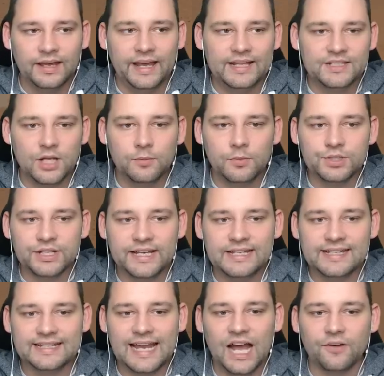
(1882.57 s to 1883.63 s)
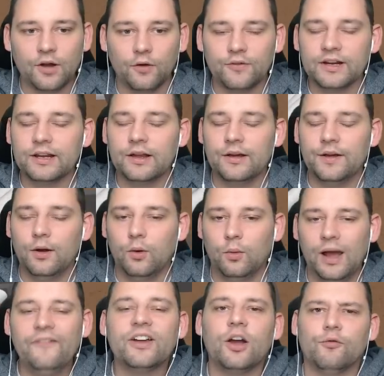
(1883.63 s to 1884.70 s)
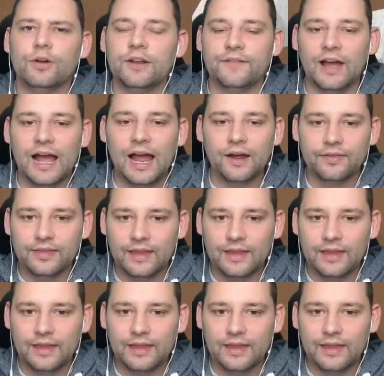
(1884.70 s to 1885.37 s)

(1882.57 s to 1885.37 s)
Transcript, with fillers: It's so much easier now I've got rid of oh, I haven't got rid of it.